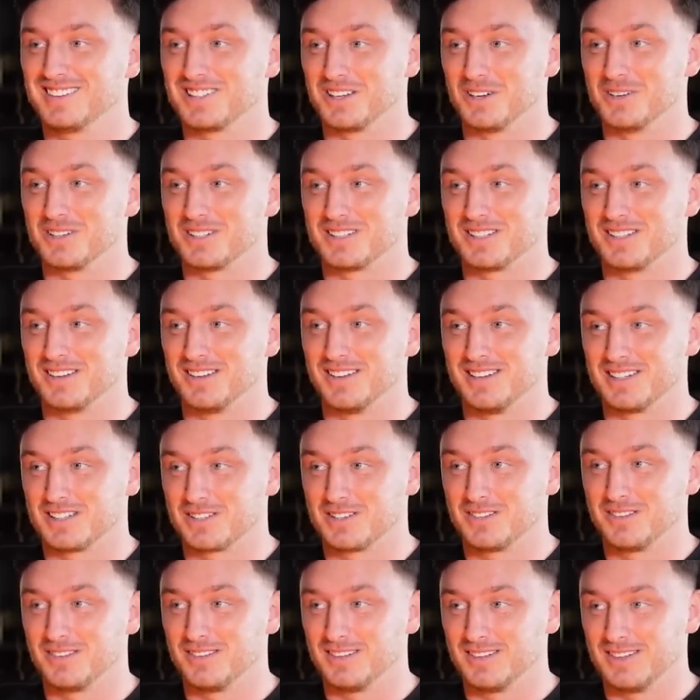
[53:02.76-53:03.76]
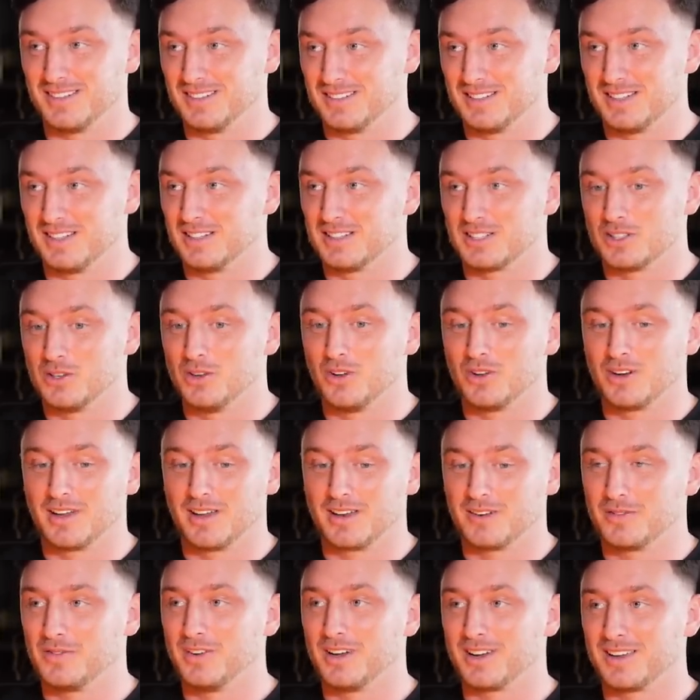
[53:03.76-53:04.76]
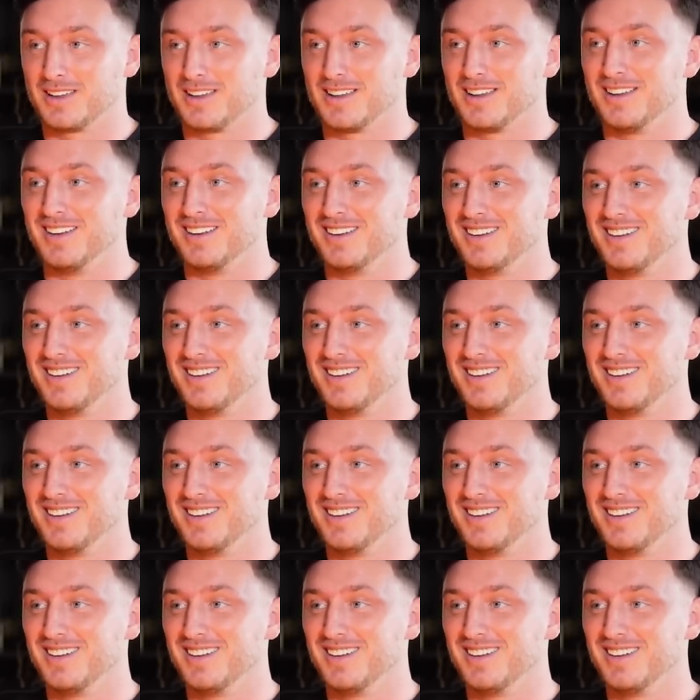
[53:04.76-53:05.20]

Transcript: so it's, it's it's not like fucking